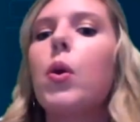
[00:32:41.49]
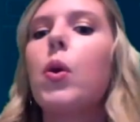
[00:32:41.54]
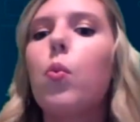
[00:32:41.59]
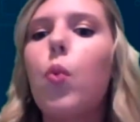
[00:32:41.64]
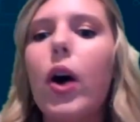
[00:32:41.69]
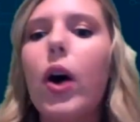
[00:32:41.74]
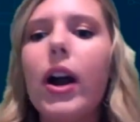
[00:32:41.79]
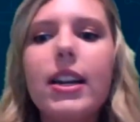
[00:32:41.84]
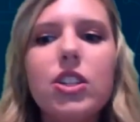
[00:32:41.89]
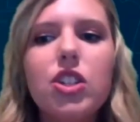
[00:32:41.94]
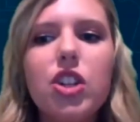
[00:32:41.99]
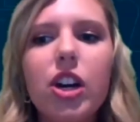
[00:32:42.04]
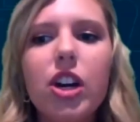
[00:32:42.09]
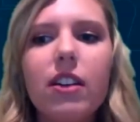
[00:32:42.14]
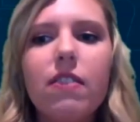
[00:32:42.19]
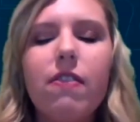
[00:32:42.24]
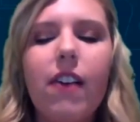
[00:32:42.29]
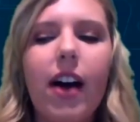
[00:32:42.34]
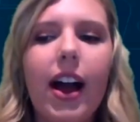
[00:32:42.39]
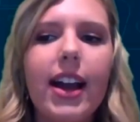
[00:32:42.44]
what is your
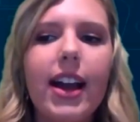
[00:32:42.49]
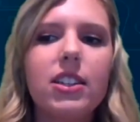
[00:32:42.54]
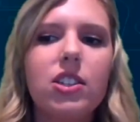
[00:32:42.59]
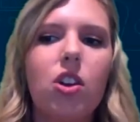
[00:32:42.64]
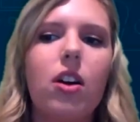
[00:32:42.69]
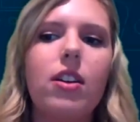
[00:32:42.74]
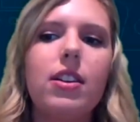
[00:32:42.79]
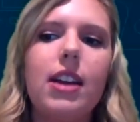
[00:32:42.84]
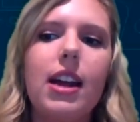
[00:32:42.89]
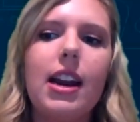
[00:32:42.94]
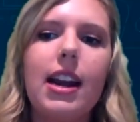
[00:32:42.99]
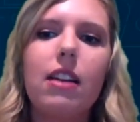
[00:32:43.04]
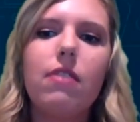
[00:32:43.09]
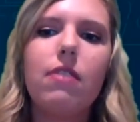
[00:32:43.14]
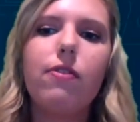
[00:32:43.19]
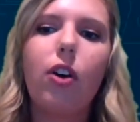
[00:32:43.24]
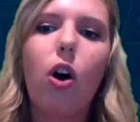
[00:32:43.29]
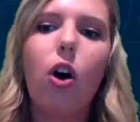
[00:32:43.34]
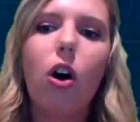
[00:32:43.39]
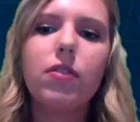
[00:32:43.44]
advice on getting
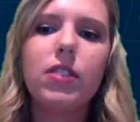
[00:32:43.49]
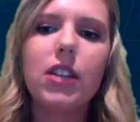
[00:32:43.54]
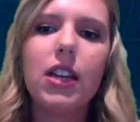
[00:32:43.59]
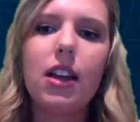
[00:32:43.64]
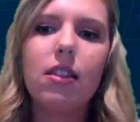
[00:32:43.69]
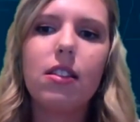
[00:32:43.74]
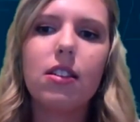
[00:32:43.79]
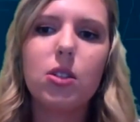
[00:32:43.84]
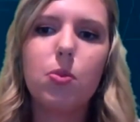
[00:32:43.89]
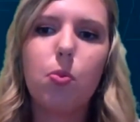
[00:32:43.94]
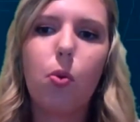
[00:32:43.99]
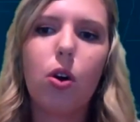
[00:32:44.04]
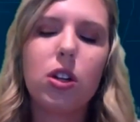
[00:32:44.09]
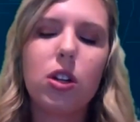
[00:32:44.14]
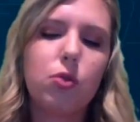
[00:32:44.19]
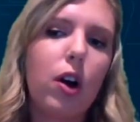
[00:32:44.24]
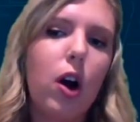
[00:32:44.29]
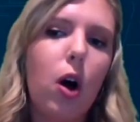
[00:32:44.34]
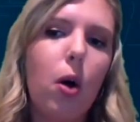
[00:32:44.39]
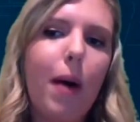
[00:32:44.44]
involved in the
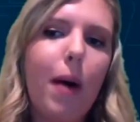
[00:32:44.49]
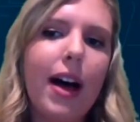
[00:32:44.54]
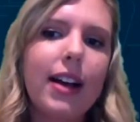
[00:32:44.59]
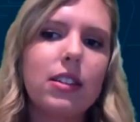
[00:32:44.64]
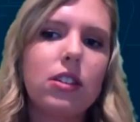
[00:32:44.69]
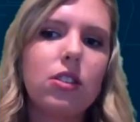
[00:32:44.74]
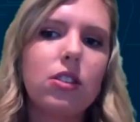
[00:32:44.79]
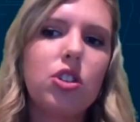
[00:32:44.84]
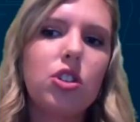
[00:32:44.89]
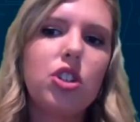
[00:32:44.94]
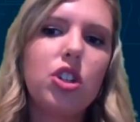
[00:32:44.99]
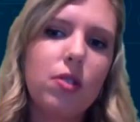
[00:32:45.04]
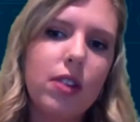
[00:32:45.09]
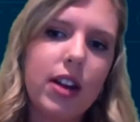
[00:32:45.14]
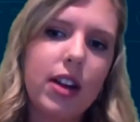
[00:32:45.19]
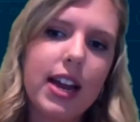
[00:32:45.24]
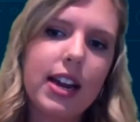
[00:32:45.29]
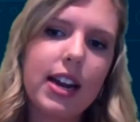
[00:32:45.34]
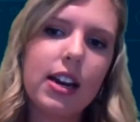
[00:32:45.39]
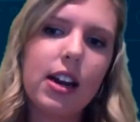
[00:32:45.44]
sports realm as a
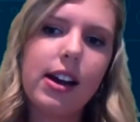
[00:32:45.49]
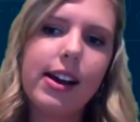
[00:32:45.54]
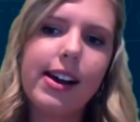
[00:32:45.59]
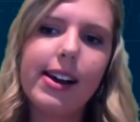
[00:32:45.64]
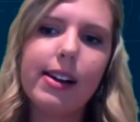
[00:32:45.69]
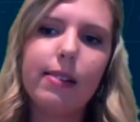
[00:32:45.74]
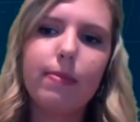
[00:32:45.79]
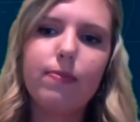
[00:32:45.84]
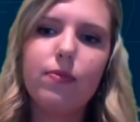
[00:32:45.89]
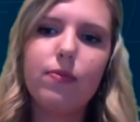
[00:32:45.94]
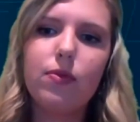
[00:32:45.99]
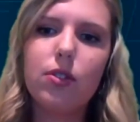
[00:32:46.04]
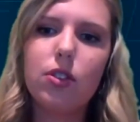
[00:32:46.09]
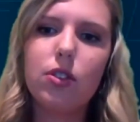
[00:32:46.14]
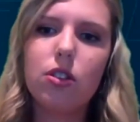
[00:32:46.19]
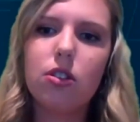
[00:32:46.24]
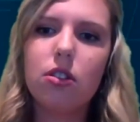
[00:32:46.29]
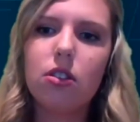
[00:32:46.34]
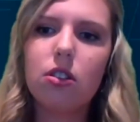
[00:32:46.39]
student? Um,